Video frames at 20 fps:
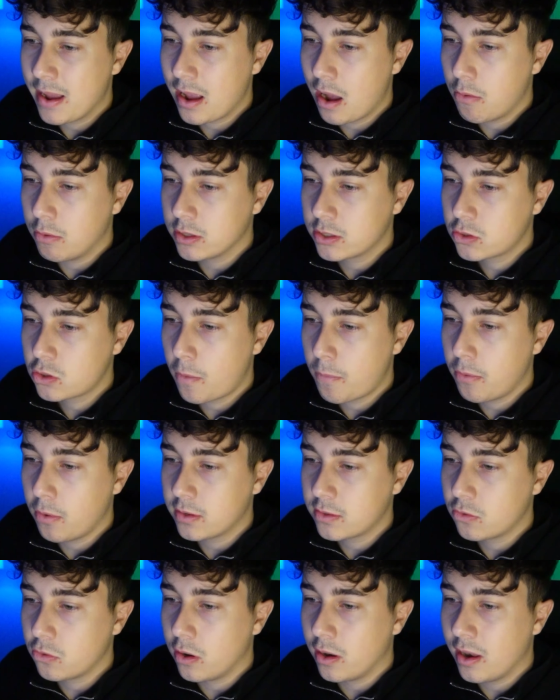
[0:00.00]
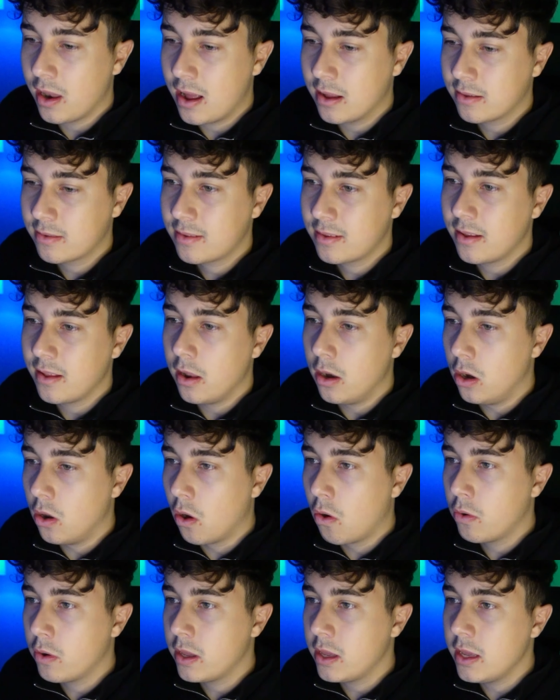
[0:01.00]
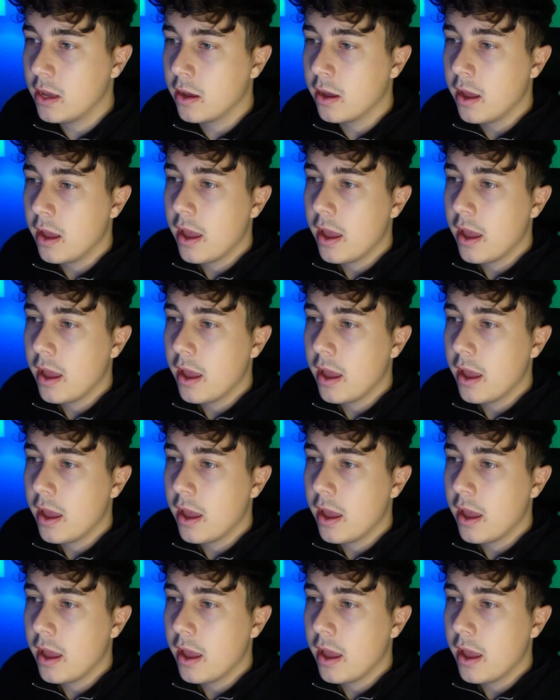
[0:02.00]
our stop loss to the last low here